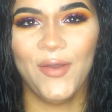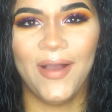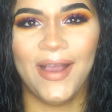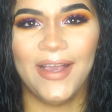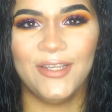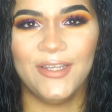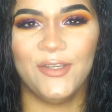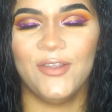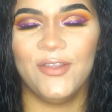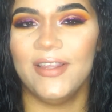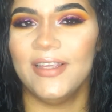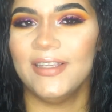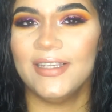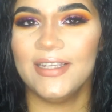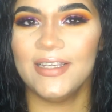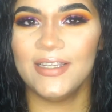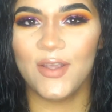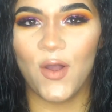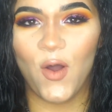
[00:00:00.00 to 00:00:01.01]
guys so
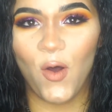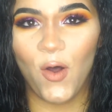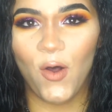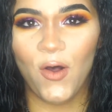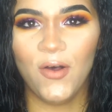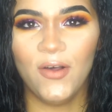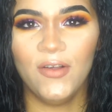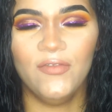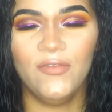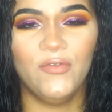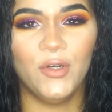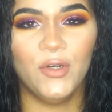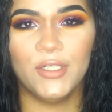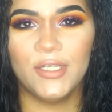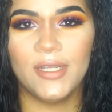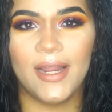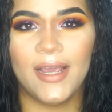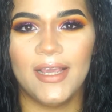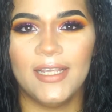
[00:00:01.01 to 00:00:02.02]
this is all for
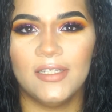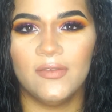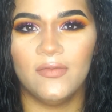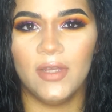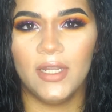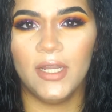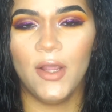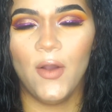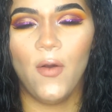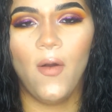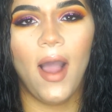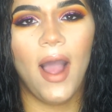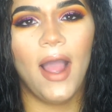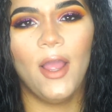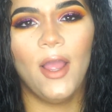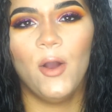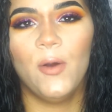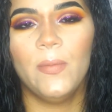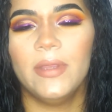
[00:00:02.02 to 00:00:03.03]
today's video
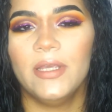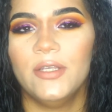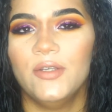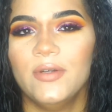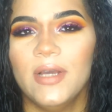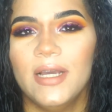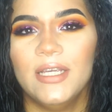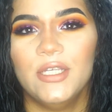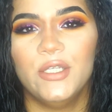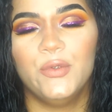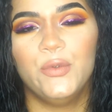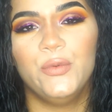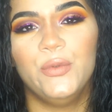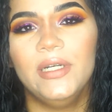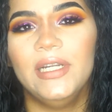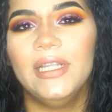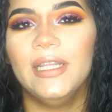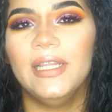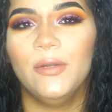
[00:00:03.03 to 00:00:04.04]
i hope that you guys
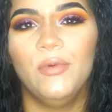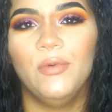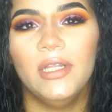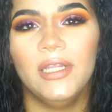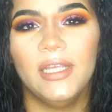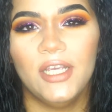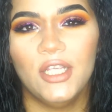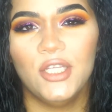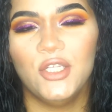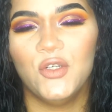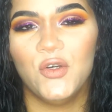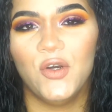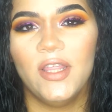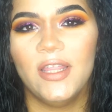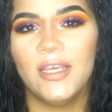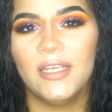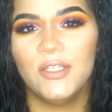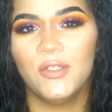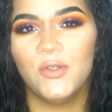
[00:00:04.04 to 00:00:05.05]
really really
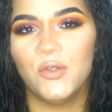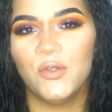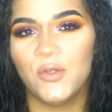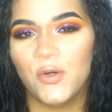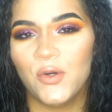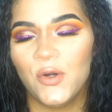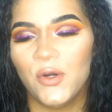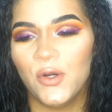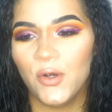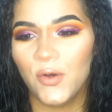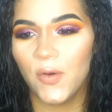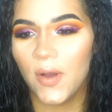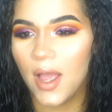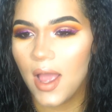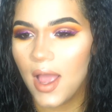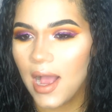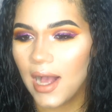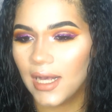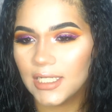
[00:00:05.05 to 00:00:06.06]
enjoy this tutorial
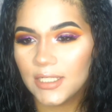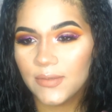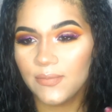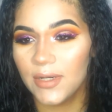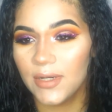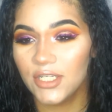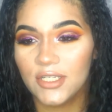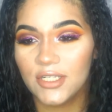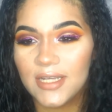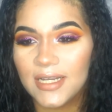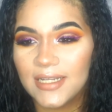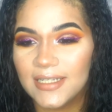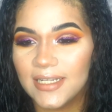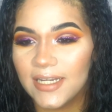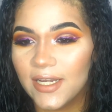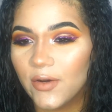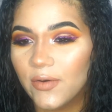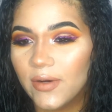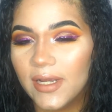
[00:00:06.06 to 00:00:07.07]
as much as i
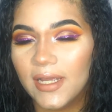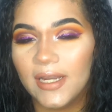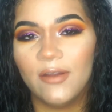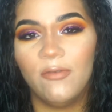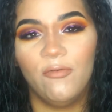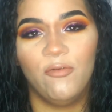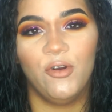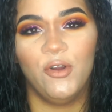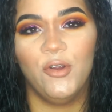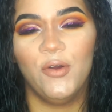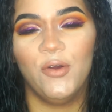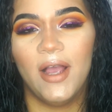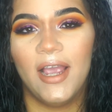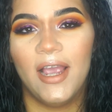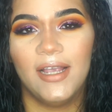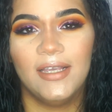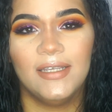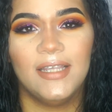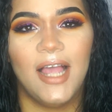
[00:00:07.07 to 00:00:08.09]
did creating for you
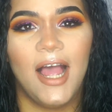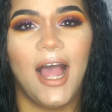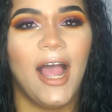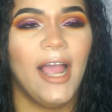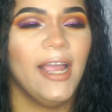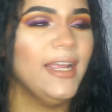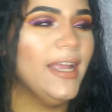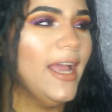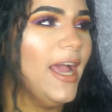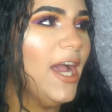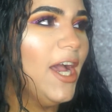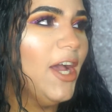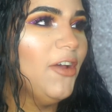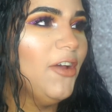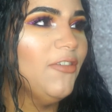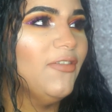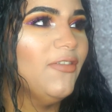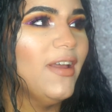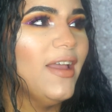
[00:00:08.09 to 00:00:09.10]
guys i
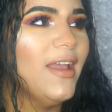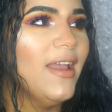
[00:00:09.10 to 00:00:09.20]
have